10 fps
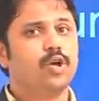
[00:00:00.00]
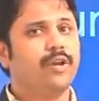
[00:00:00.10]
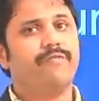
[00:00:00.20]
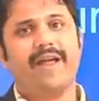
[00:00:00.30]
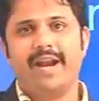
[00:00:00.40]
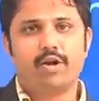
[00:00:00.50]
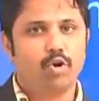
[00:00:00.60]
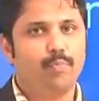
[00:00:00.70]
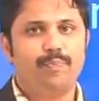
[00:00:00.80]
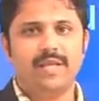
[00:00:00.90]
So infinite
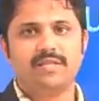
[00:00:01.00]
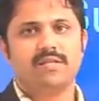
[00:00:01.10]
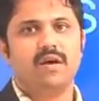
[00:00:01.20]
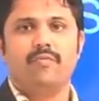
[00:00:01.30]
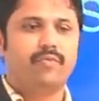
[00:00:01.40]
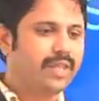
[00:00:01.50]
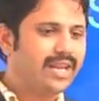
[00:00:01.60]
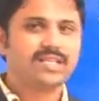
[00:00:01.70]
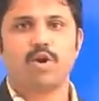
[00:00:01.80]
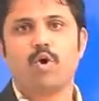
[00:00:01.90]
loop means
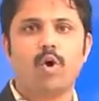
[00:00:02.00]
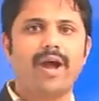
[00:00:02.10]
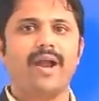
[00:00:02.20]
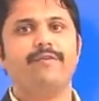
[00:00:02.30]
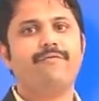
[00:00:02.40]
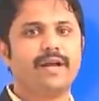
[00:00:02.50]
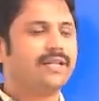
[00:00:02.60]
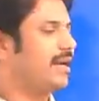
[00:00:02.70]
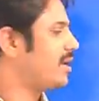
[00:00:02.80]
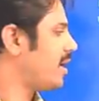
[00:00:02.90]
there is a no end for
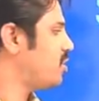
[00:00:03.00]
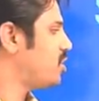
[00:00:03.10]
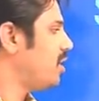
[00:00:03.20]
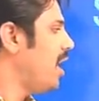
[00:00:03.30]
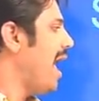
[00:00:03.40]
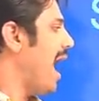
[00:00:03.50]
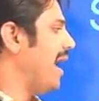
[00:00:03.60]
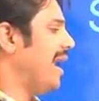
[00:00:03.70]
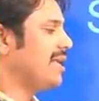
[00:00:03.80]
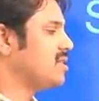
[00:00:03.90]
the iteration.
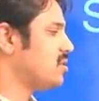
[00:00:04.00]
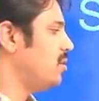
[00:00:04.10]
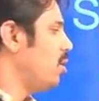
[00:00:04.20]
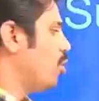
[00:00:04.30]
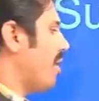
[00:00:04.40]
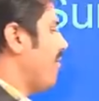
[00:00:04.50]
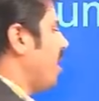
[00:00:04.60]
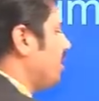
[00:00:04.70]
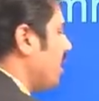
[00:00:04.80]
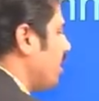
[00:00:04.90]
And next, to
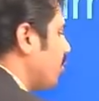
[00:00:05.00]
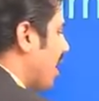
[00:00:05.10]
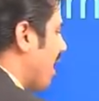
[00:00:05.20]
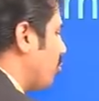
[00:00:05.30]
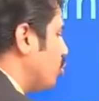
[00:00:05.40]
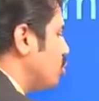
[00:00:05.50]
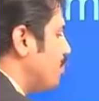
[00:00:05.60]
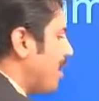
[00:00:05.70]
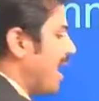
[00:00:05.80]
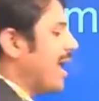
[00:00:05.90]
avoid that, we have to use
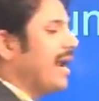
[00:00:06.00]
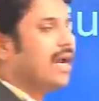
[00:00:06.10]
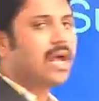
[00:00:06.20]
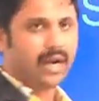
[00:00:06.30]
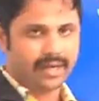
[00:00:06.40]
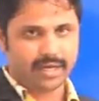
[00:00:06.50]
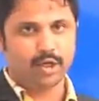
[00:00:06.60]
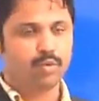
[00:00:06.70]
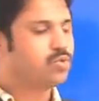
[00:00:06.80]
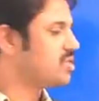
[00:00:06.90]
break and
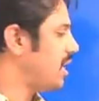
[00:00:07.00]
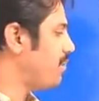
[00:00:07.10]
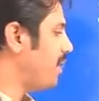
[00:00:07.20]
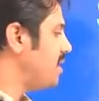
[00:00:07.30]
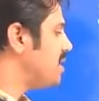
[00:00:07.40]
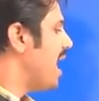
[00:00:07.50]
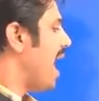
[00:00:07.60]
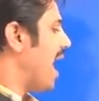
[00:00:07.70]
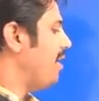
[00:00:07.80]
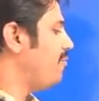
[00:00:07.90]
continue statements
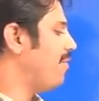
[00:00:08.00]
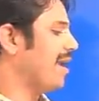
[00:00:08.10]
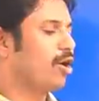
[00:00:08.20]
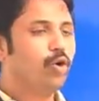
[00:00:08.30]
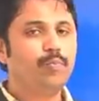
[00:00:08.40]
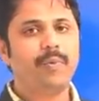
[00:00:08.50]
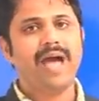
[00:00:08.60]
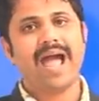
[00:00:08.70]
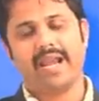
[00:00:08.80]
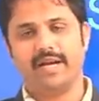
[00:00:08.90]
and for
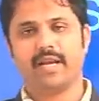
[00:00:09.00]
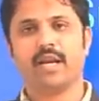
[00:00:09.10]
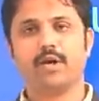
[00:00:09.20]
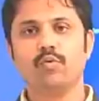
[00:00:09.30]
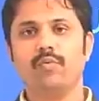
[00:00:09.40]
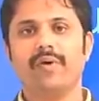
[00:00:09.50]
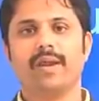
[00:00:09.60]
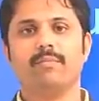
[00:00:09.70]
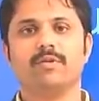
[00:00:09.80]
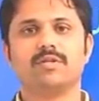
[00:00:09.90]
loop and iterative
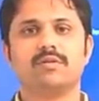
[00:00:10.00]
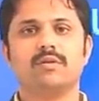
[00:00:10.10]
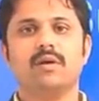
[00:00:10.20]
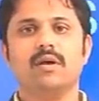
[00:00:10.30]
variables.